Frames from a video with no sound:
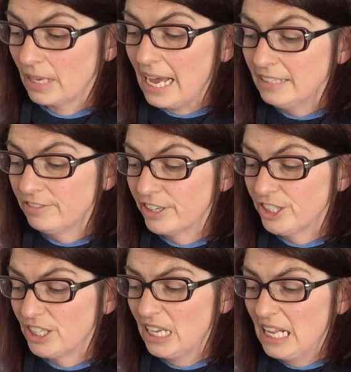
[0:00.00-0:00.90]
At
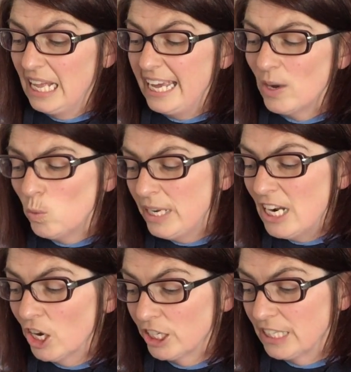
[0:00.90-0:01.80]
first, he only
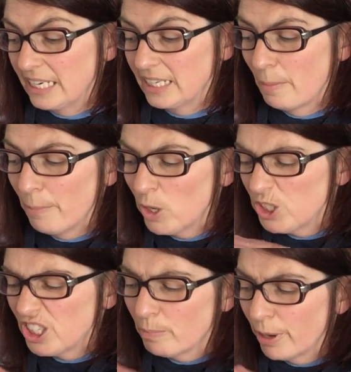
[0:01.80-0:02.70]
looked at it and
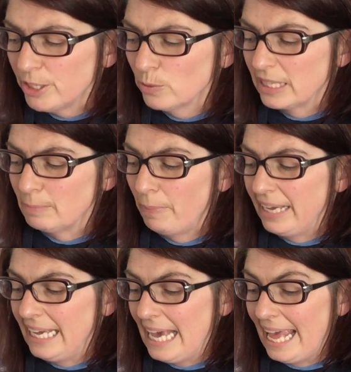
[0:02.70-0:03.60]
pushed it about with his
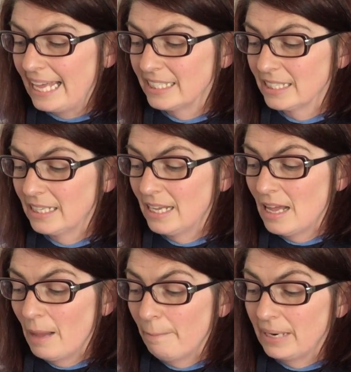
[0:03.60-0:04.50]
beaky head,
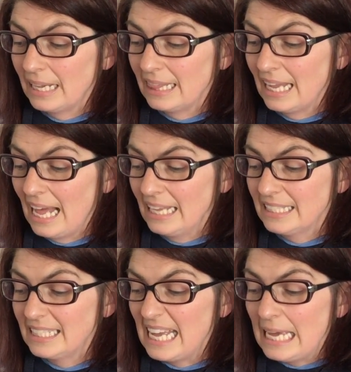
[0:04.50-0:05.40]
but at
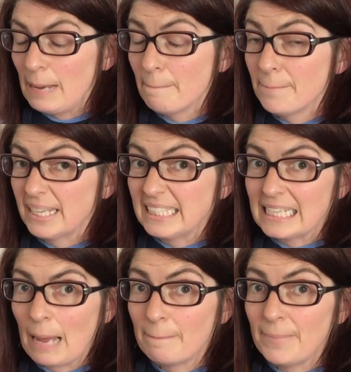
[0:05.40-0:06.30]
last he bit
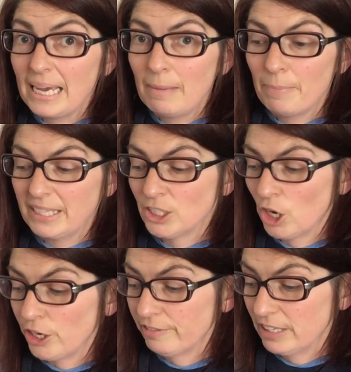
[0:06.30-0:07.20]
a big bit
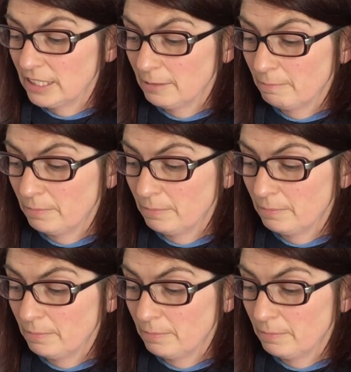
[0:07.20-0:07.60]
out of it.